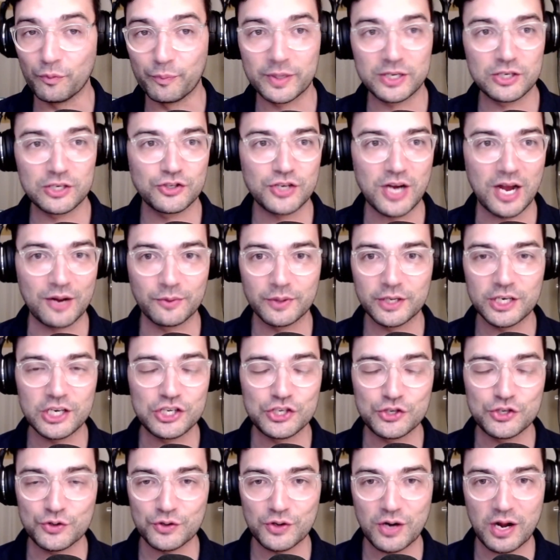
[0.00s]
But John Runyon
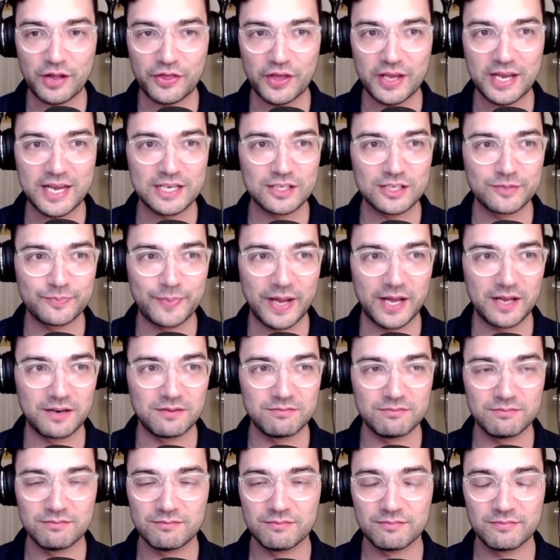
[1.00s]
Jr., I think, has
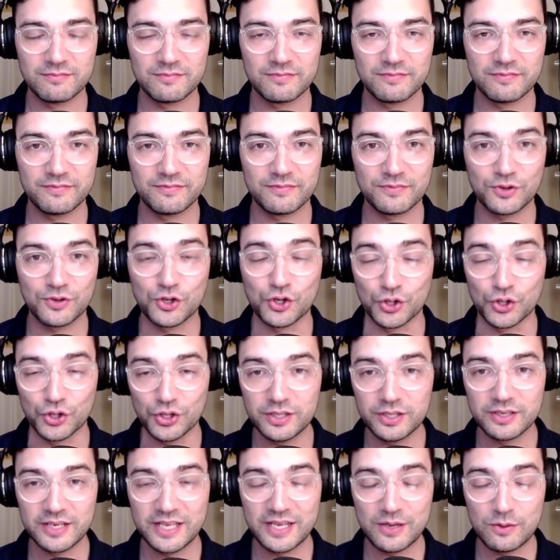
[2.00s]
been
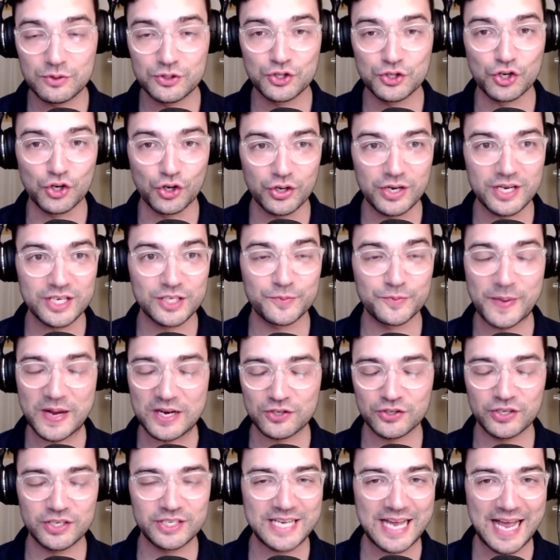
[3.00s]
good. He was good,
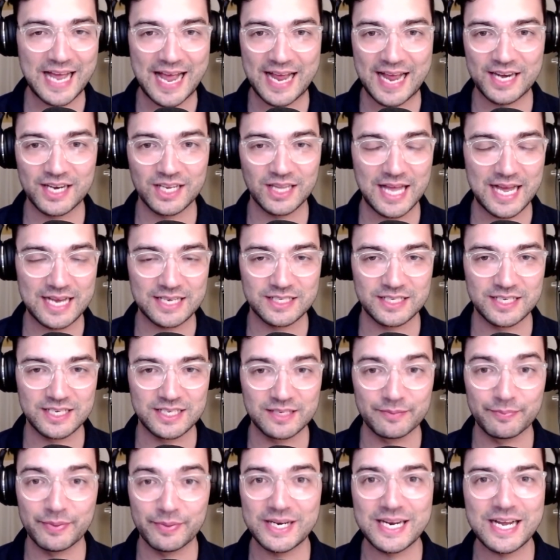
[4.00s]
especially to end last
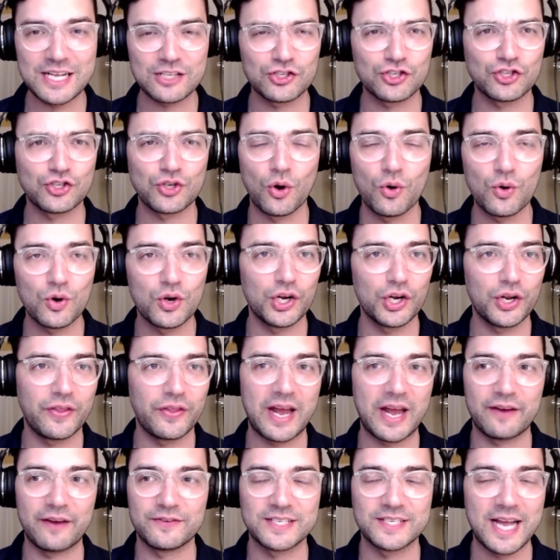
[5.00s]
season, but not so good
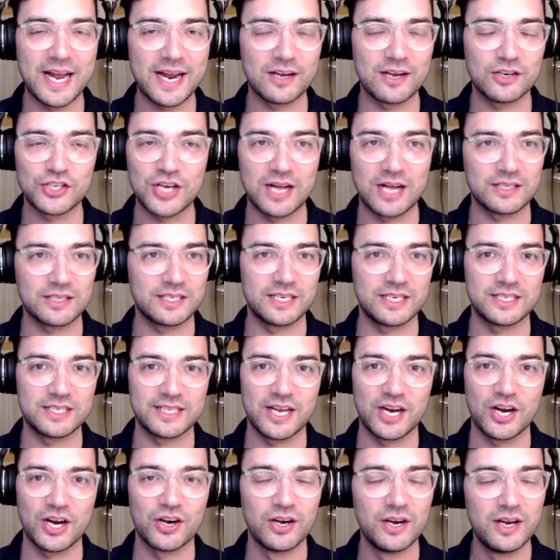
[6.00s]
that if Zion Johnson is
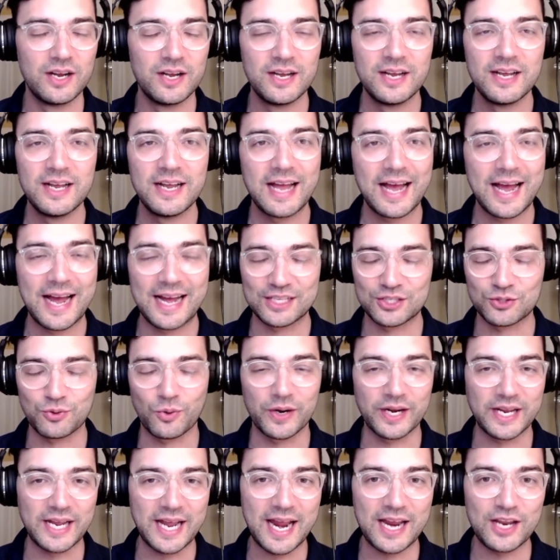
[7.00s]
there at
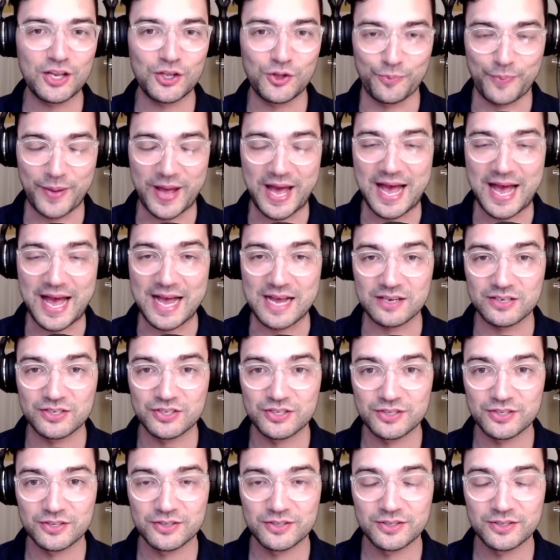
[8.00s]
28, you pass.